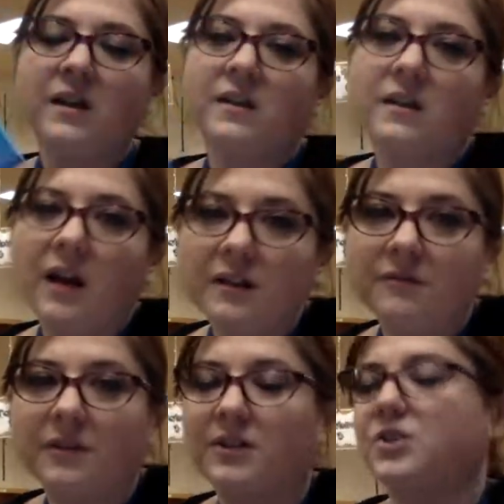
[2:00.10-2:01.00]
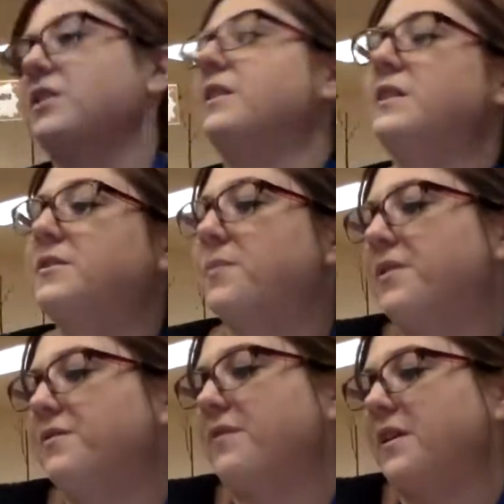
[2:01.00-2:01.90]
Nonfiction is where
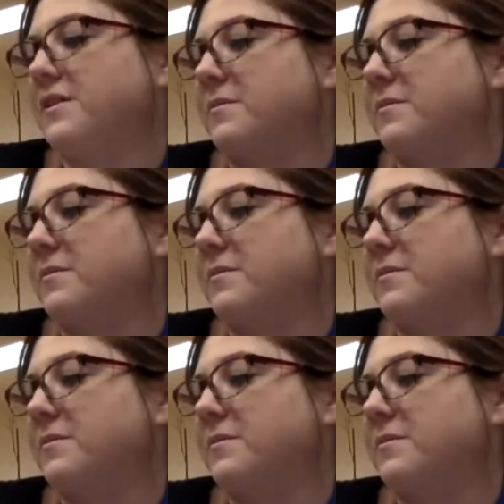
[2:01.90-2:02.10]
you find some